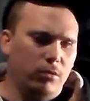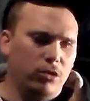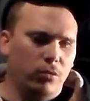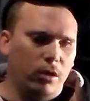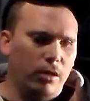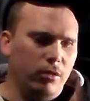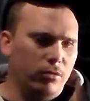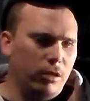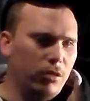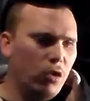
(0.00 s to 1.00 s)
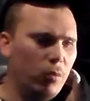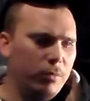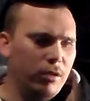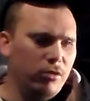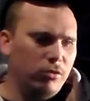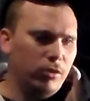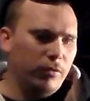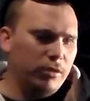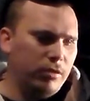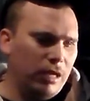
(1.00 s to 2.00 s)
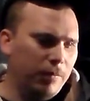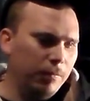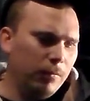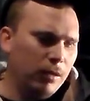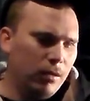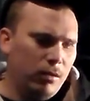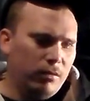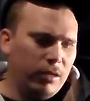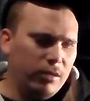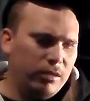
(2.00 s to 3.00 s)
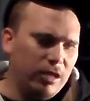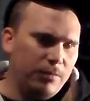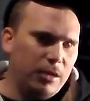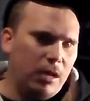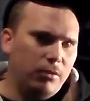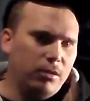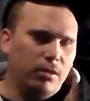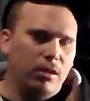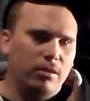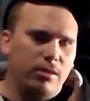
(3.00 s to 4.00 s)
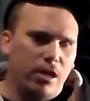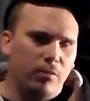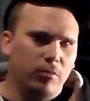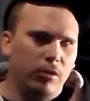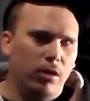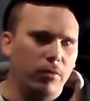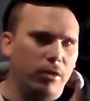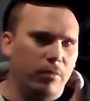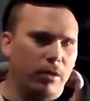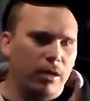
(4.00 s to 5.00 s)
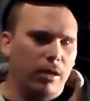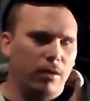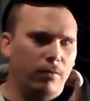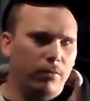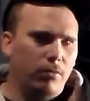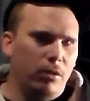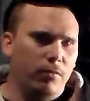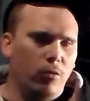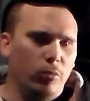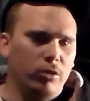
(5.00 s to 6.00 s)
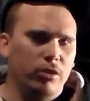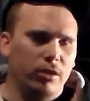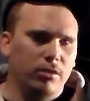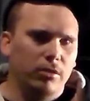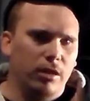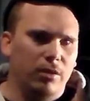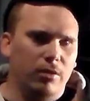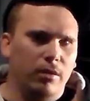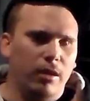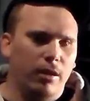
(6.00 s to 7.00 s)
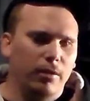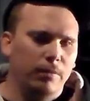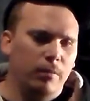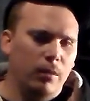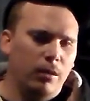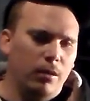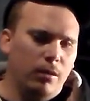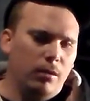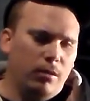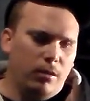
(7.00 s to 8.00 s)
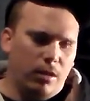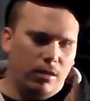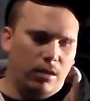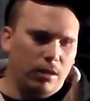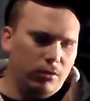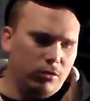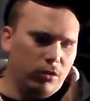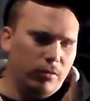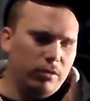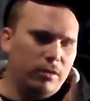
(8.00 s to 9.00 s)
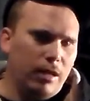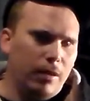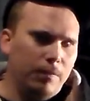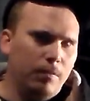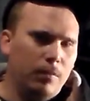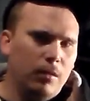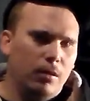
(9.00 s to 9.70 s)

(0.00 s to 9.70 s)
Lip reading: so what I do is I go up there, service them, and I skip down to the next town below them, and I have 3 or 4 machines in the area there, and then I service them,